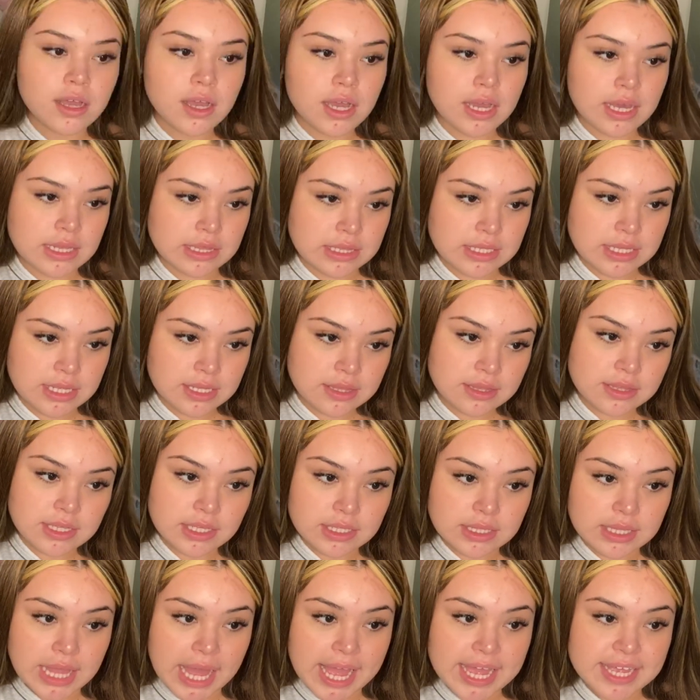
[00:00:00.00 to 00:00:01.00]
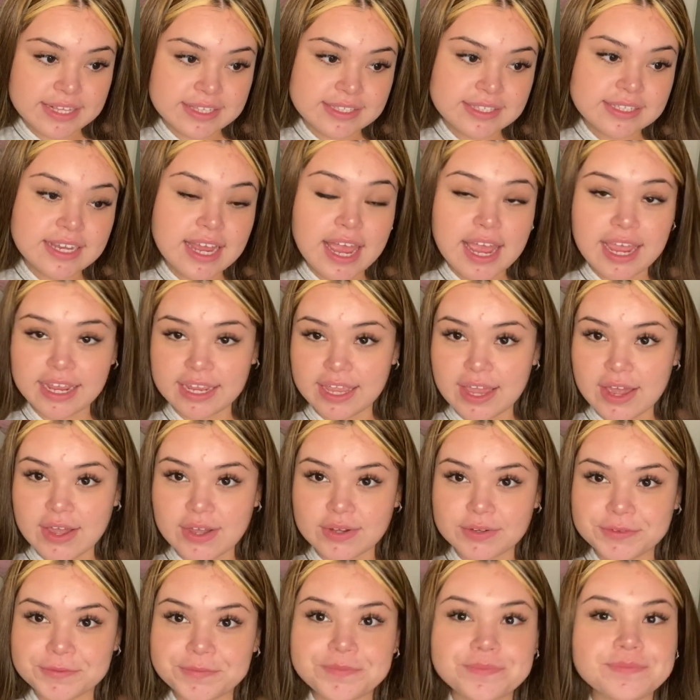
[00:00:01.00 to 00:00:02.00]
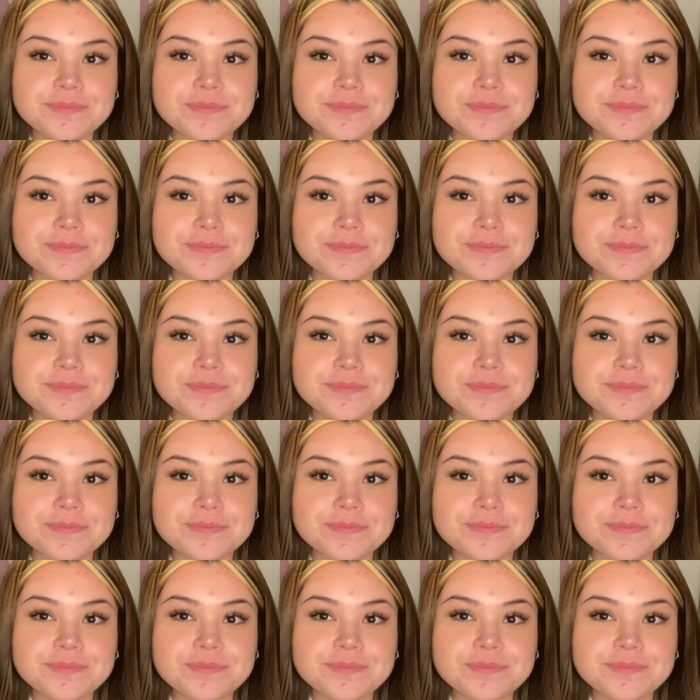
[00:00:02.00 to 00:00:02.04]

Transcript: And then the last Eggo.